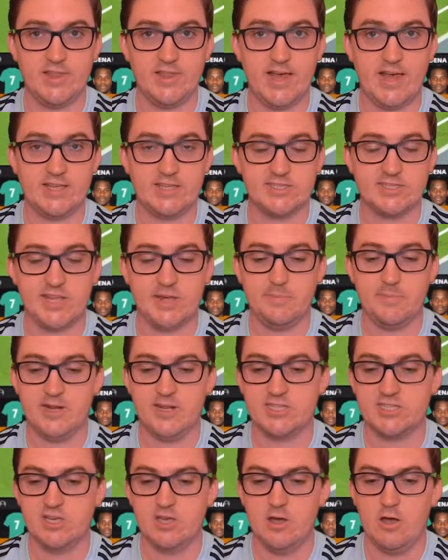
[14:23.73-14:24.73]
the last 10
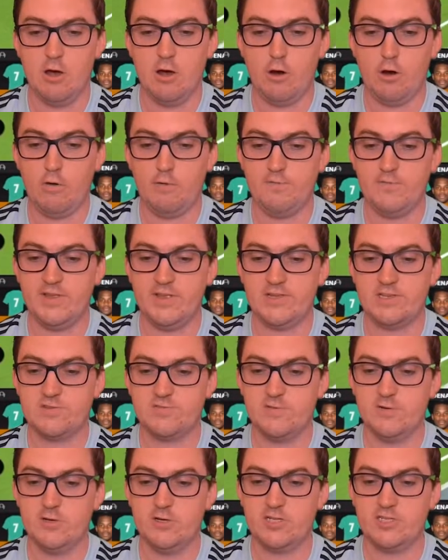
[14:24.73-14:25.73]
minutes of this
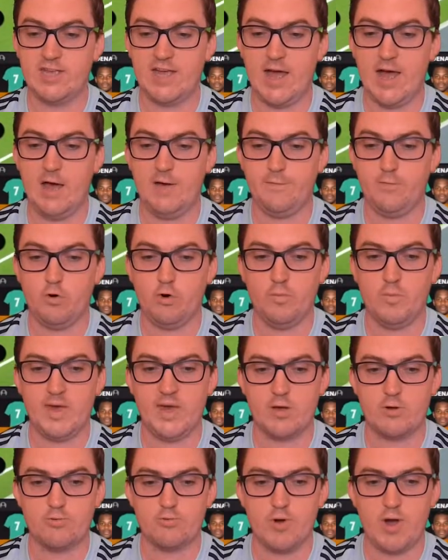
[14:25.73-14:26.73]
first half,
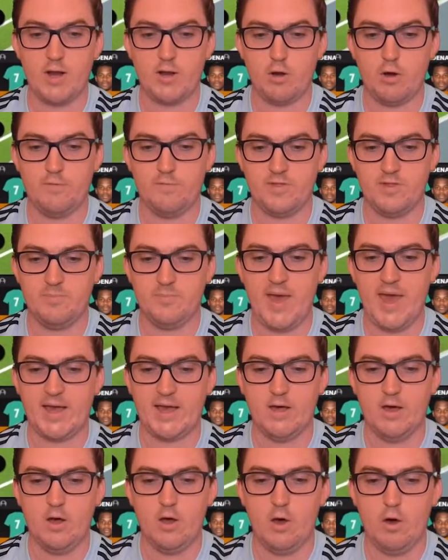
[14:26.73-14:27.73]
albeit right off the
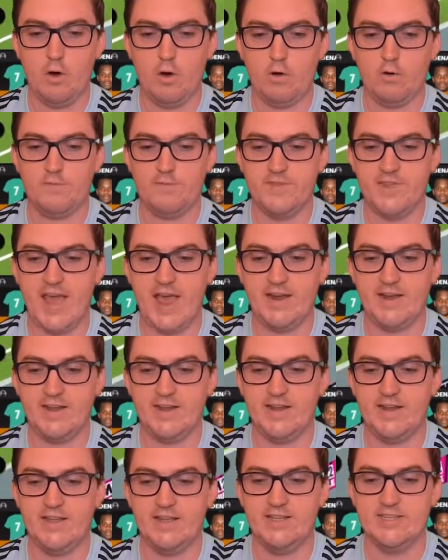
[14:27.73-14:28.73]
back of that,
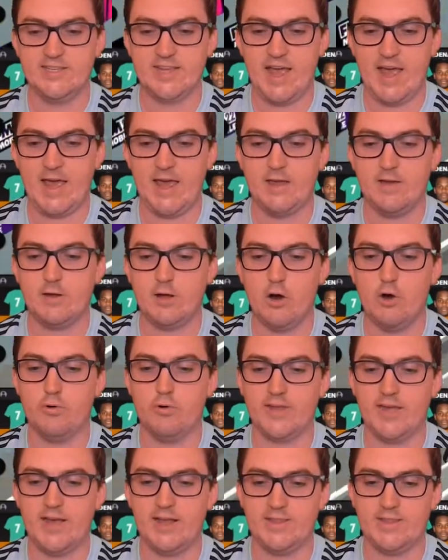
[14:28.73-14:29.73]
it is a goal
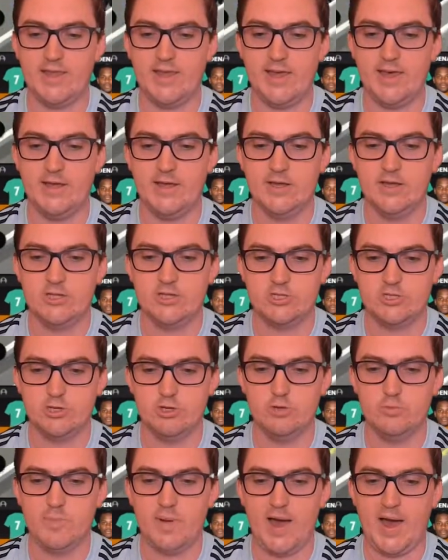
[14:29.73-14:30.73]
kick there
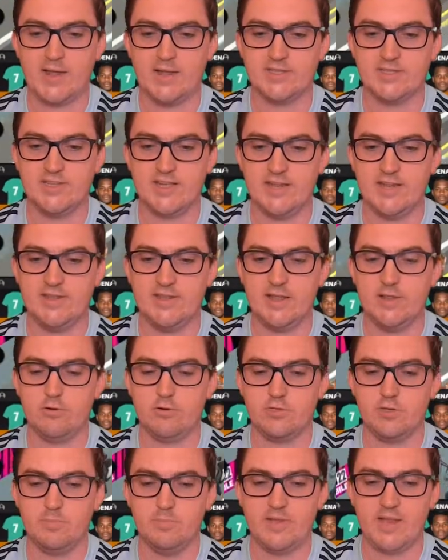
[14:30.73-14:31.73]
to Partyzan, and they
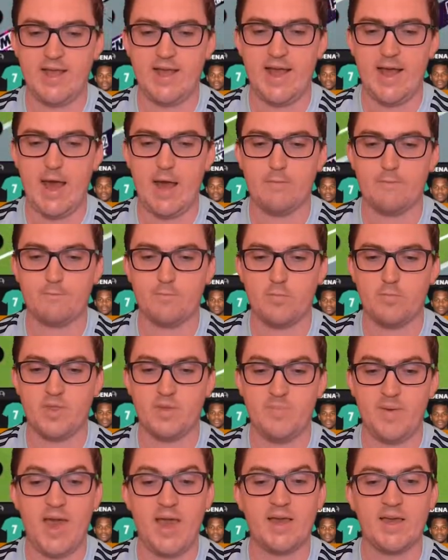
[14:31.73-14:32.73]
look to play out from
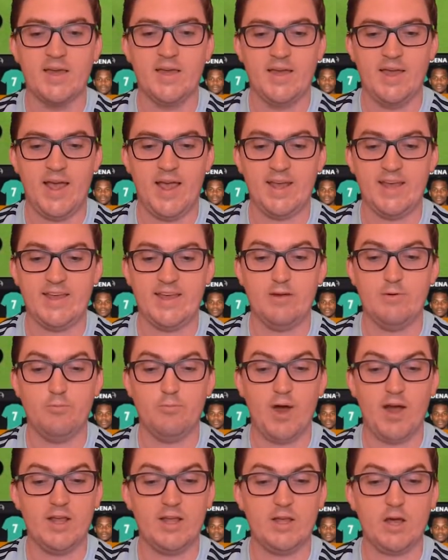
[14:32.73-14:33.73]
the back and get
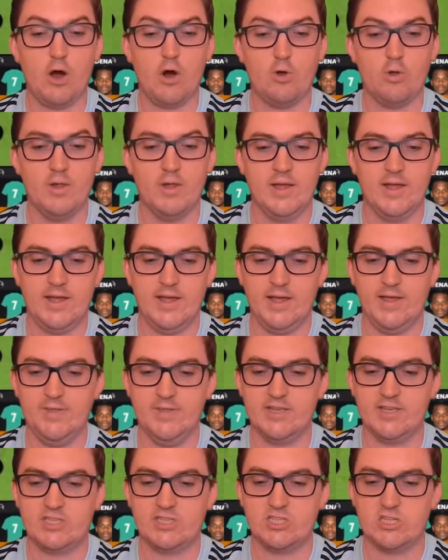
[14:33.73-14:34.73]
one goal in
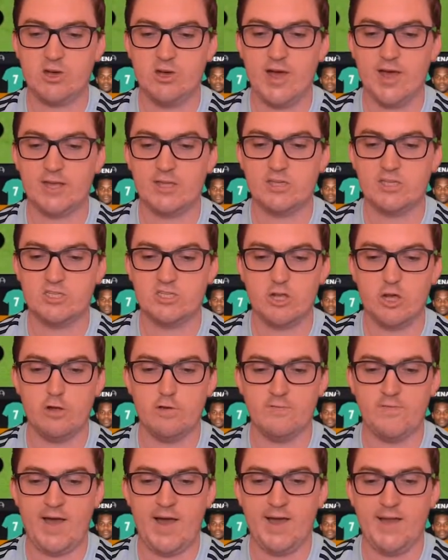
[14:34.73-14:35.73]
this tie, because so
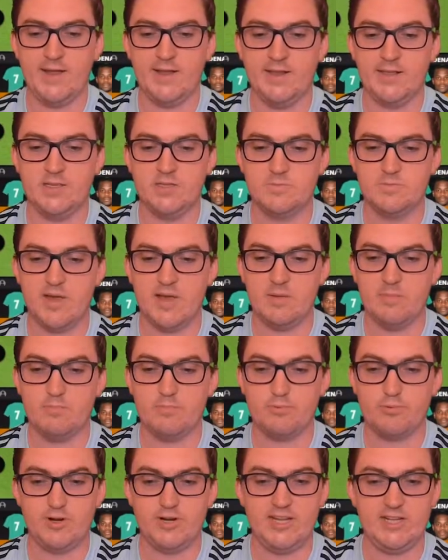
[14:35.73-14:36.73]
far it has been
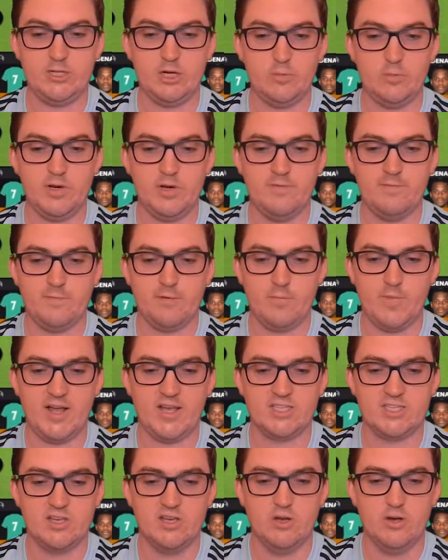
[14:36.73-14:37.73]
pretty dominant from
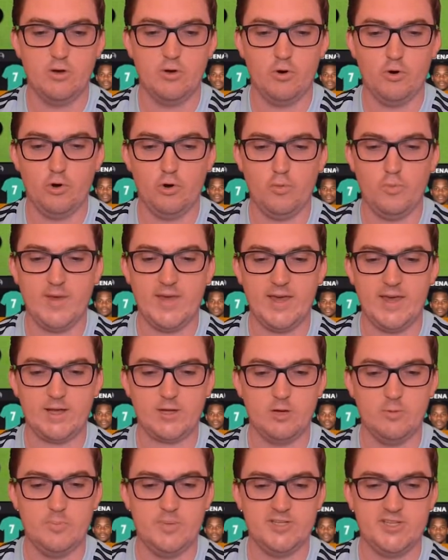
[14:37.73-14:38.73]
us, albeit
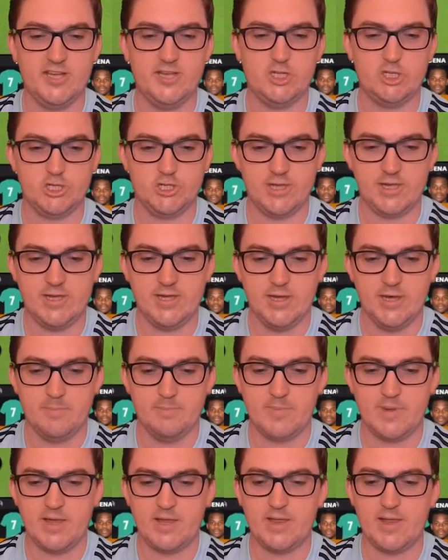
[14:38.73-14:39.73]
could potentially
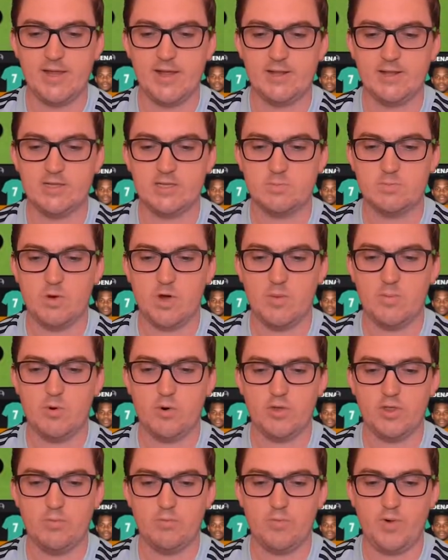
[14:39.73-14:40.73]
be leading this by
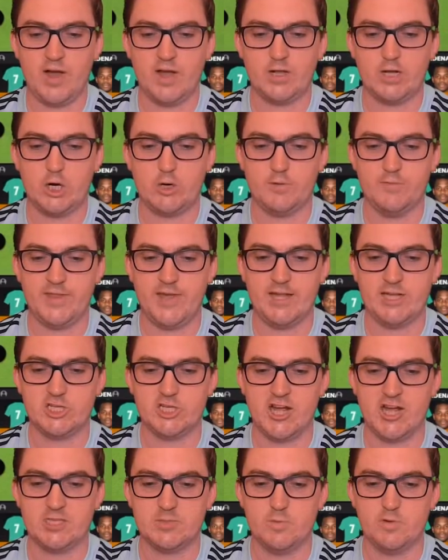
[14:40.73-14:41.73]
more than one goal if that
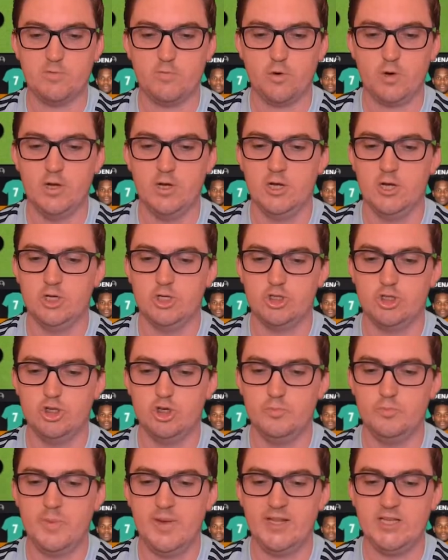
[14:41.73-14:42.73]
chance before
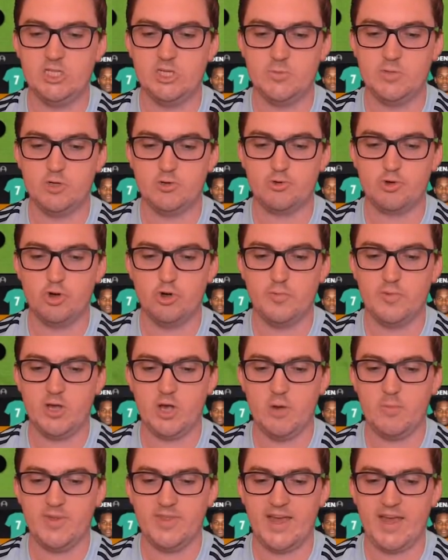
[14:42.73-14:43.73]
to Benjamin
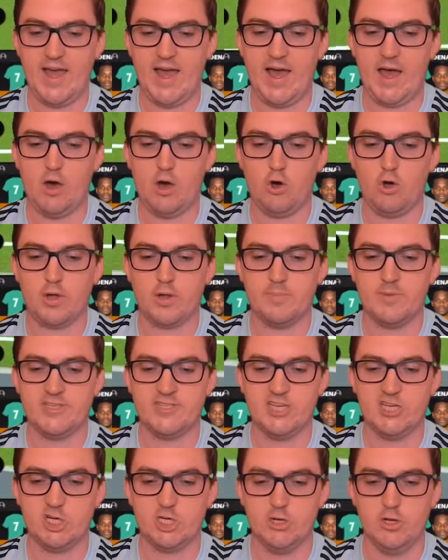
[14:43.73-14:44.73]
Rubio. But they are holding
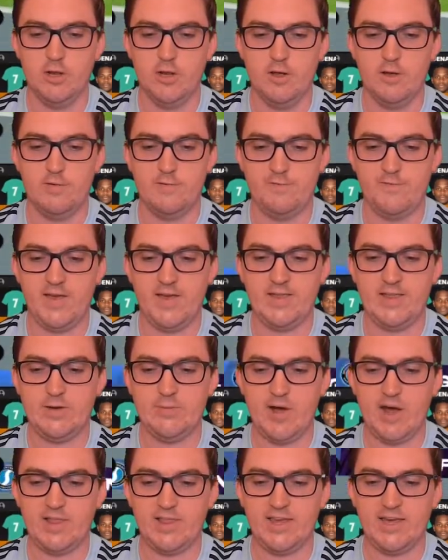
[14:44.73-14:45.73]
possession fairly
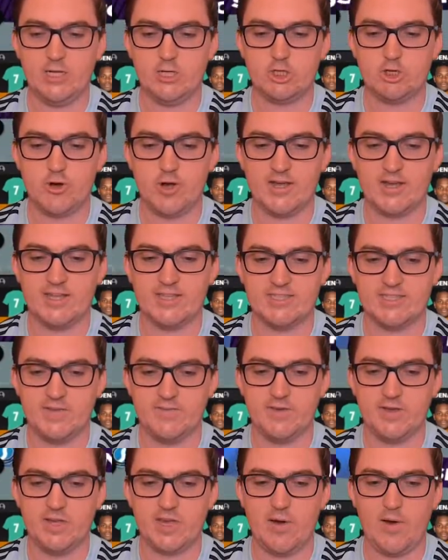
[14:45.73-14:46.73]
well here. Try and get
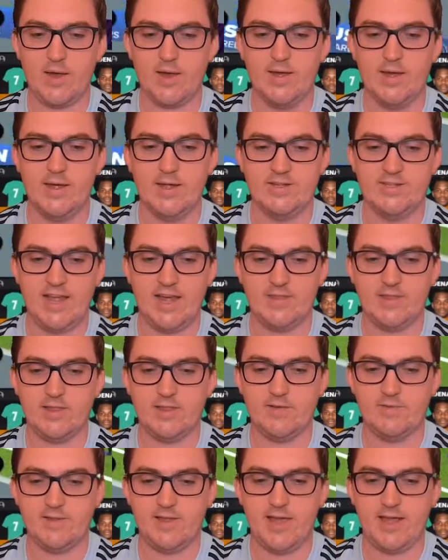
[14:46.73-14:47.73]
something going down the
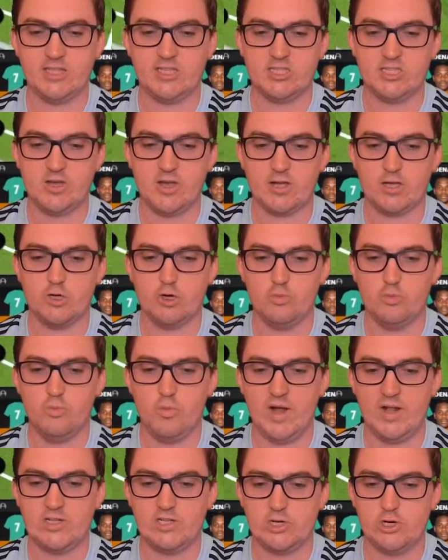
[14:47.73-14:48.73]
left-hand side. Good
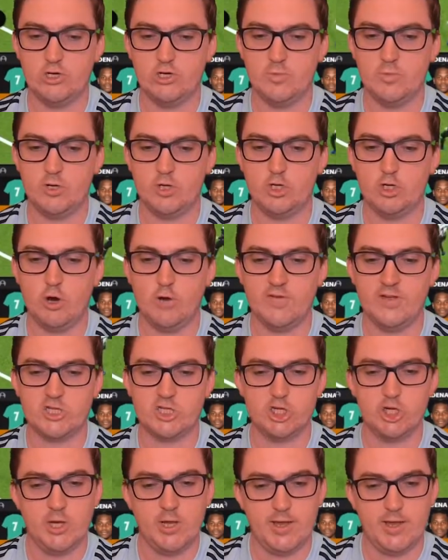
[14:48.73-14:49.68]
1-2 to put Jovic